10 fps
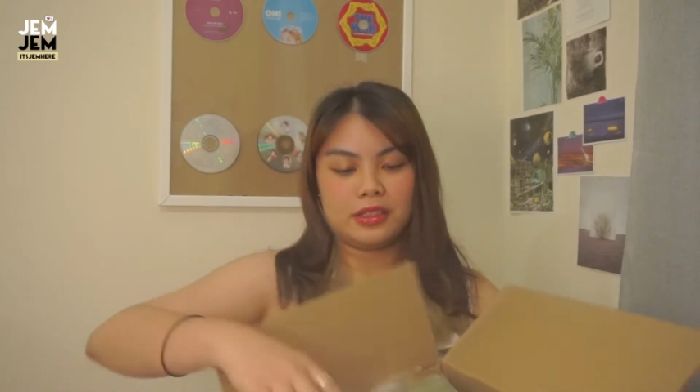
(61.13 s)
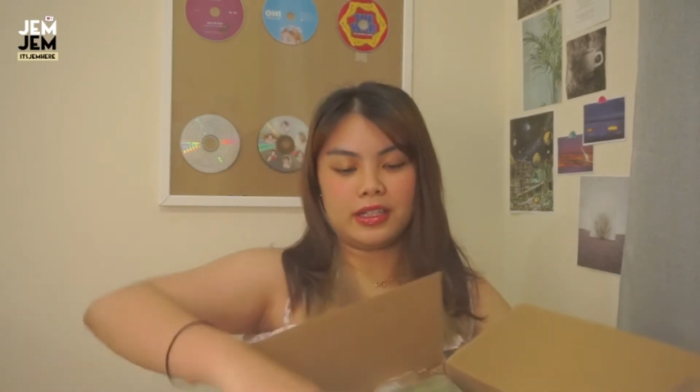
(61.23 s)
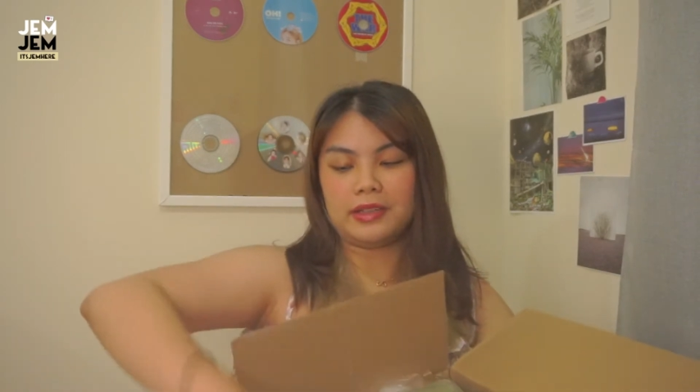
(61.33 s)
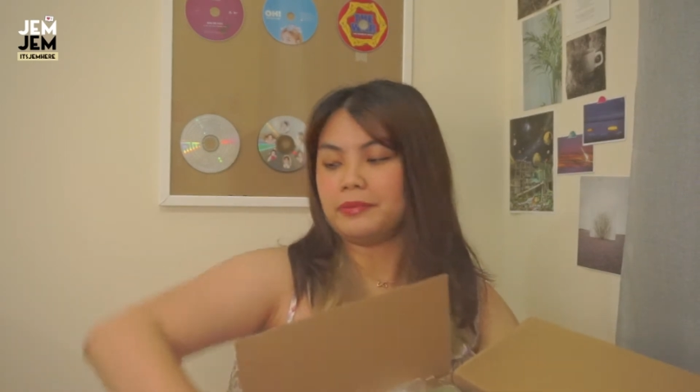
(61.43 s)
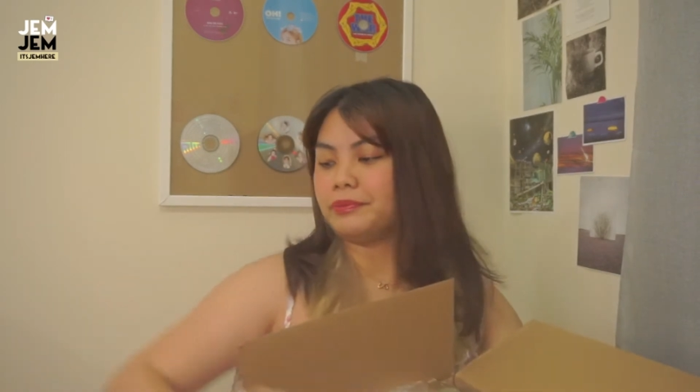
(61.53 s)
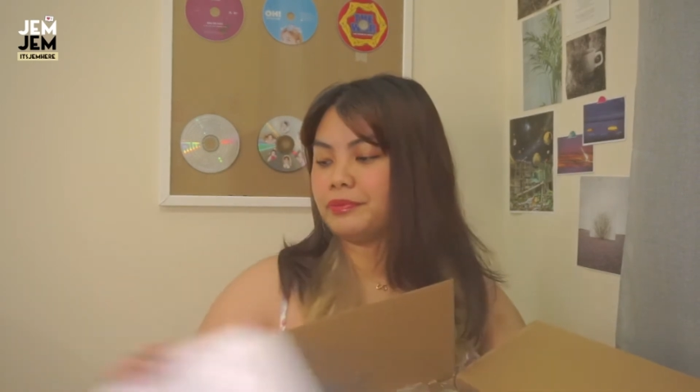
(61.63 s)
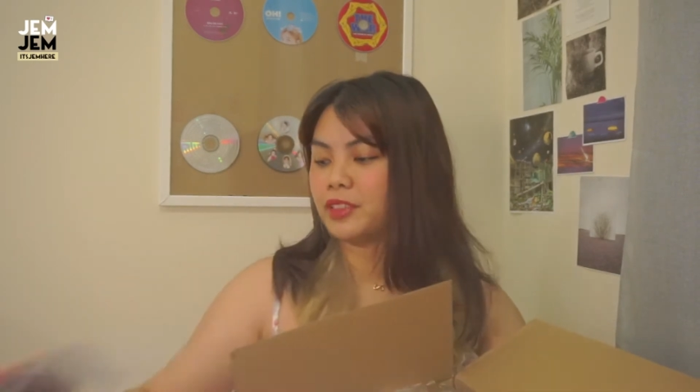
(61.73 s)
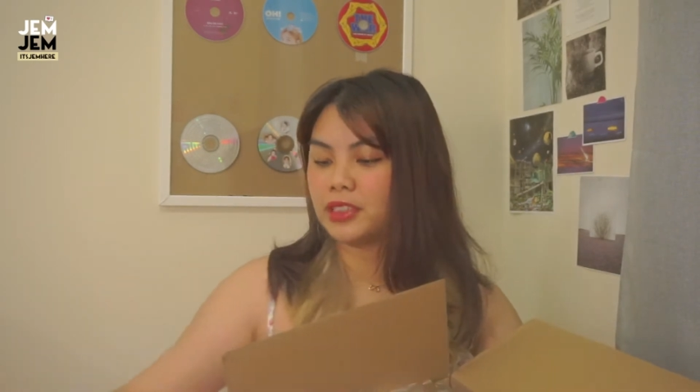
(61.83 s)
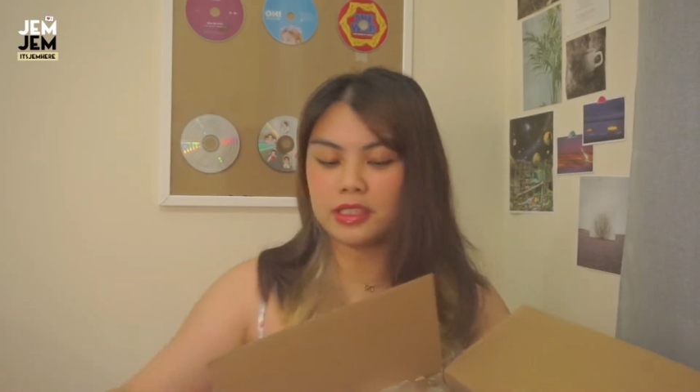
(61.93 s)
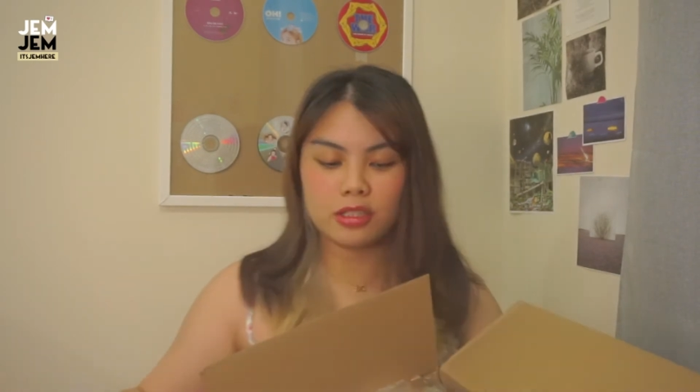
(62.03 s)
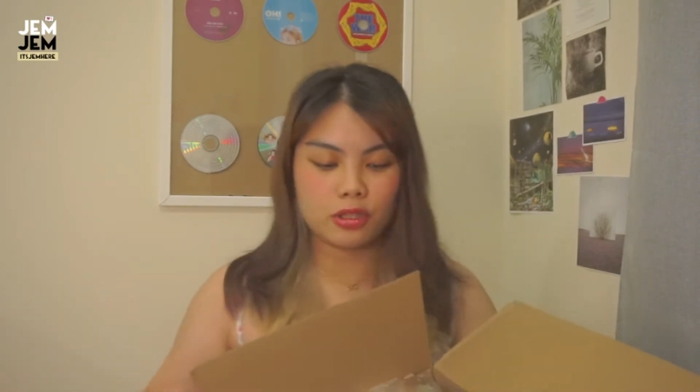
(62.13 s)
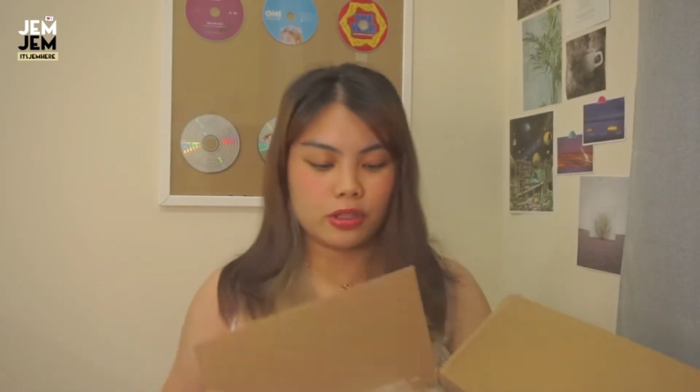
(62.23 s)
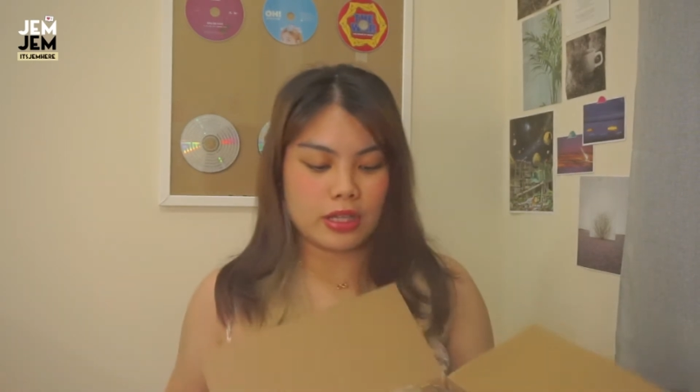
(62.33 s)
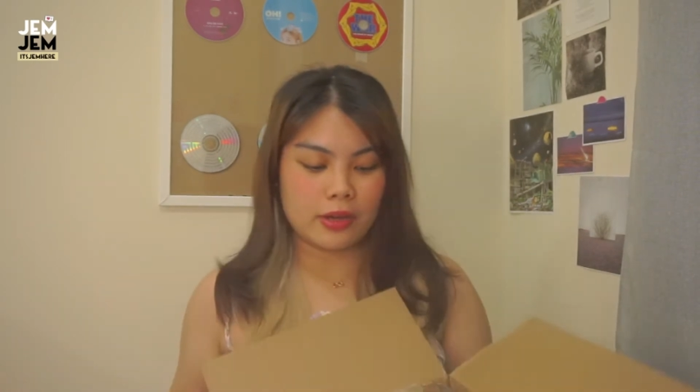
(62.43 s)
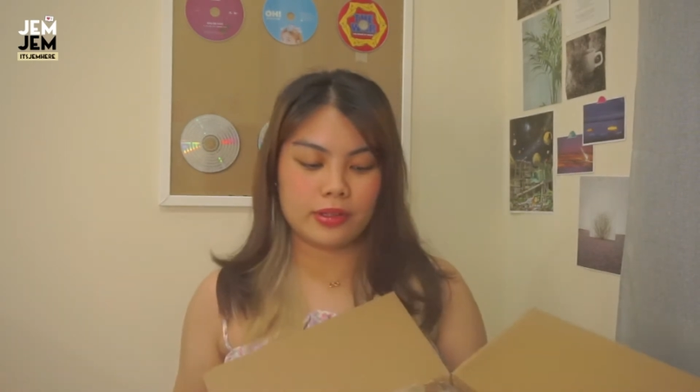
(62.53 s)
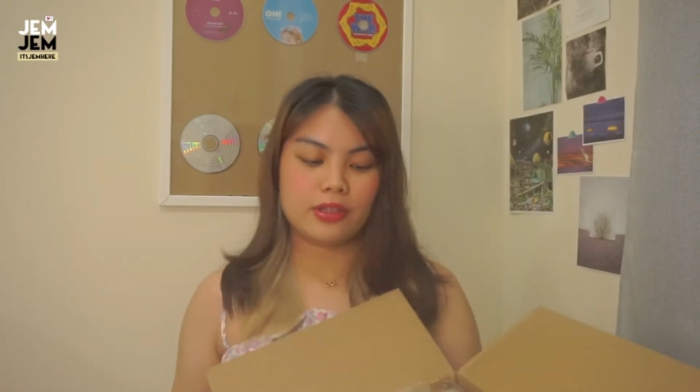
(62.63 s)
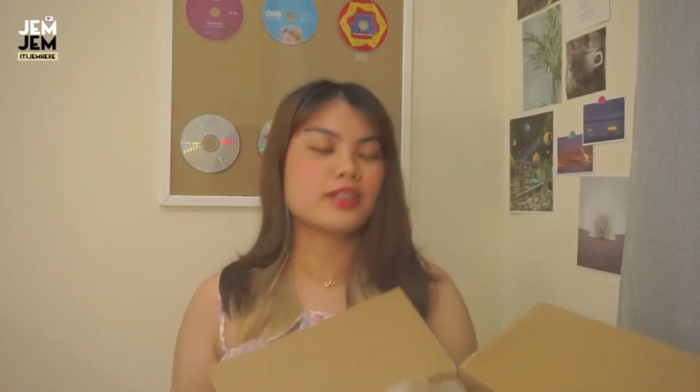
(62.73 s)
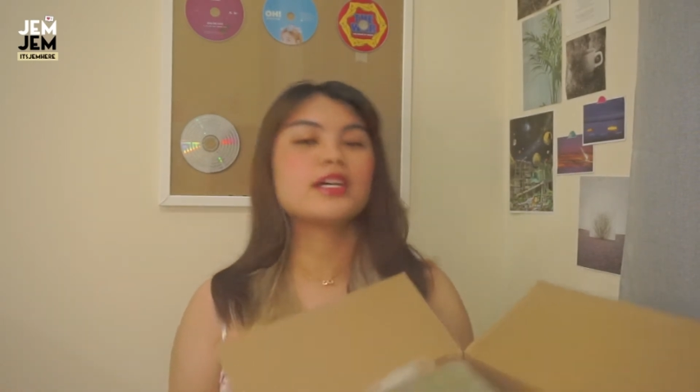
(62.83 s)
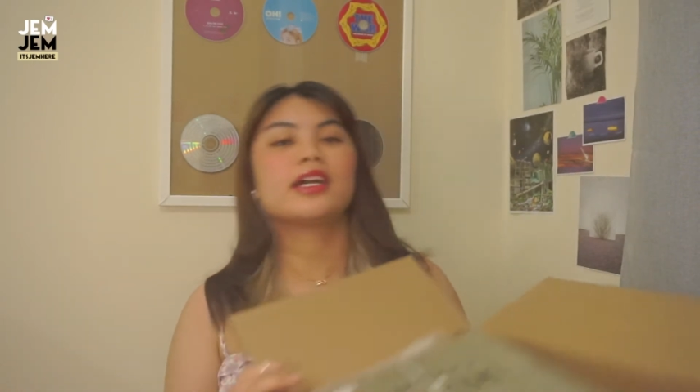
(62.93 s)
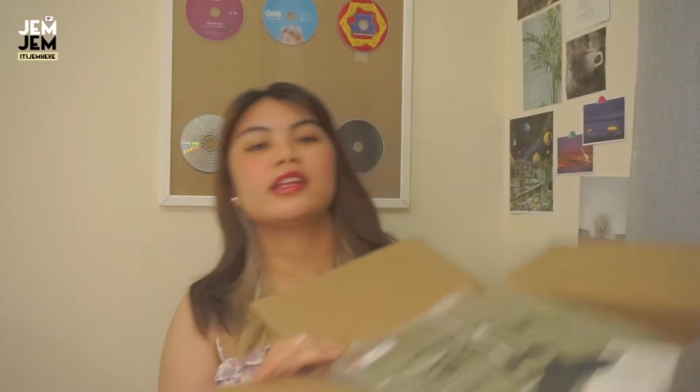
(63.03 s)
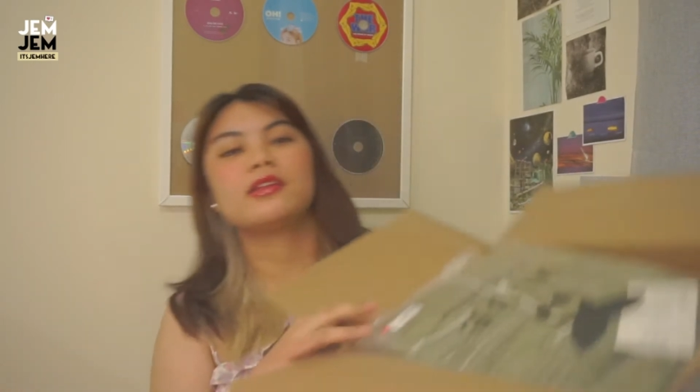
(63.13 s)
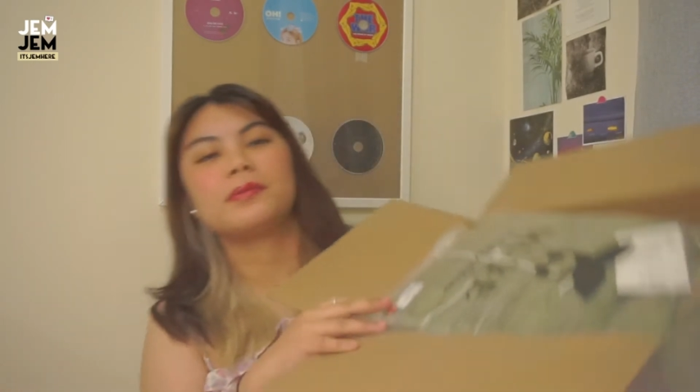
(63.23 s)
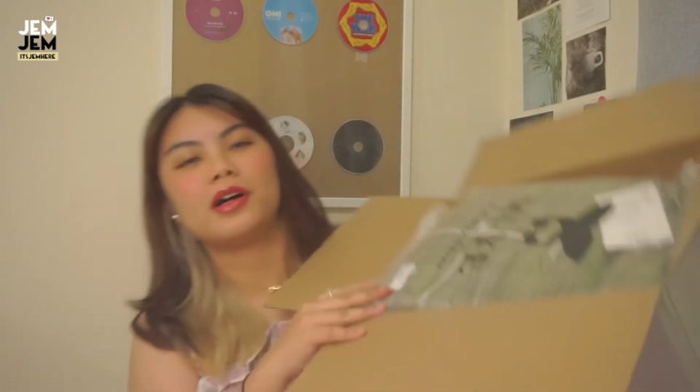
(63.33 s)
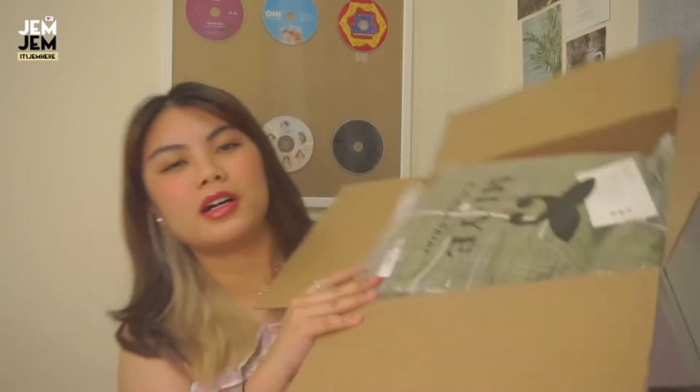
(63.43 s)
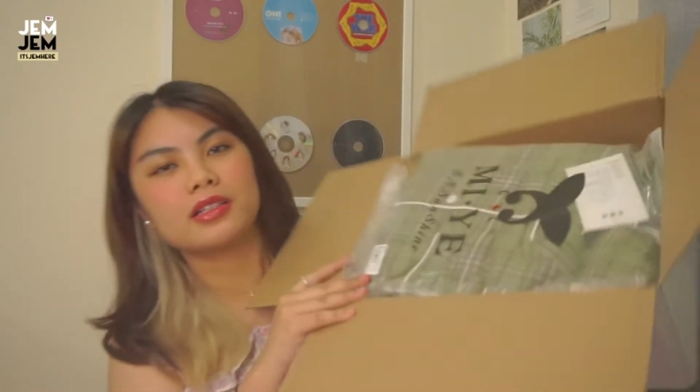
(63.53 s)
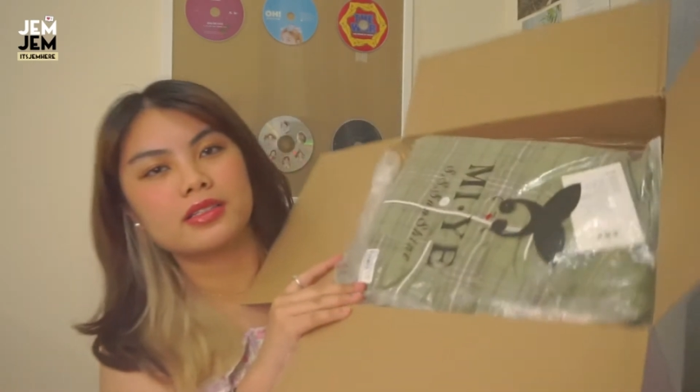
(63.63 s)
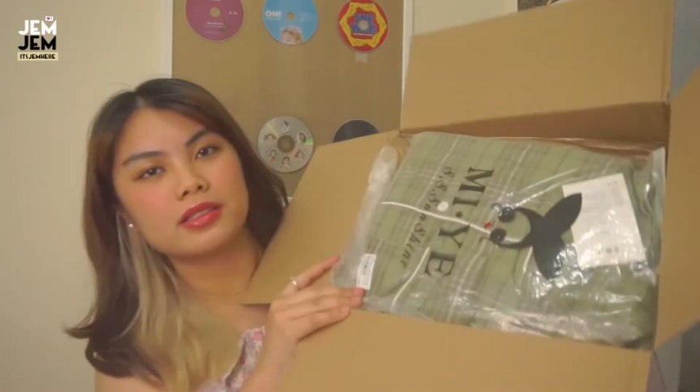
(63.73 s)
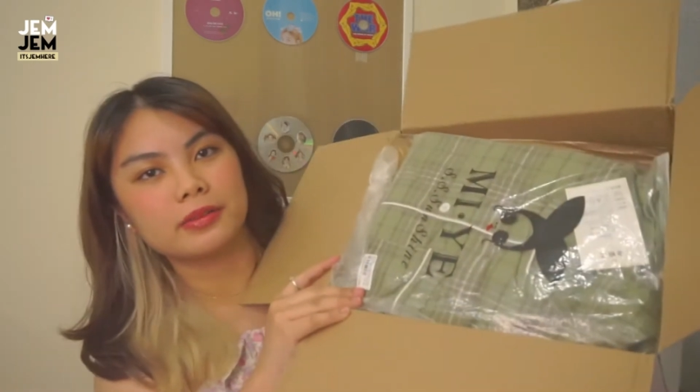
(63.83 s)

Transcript: okay, I'm just gonna show you how it looks like in the box.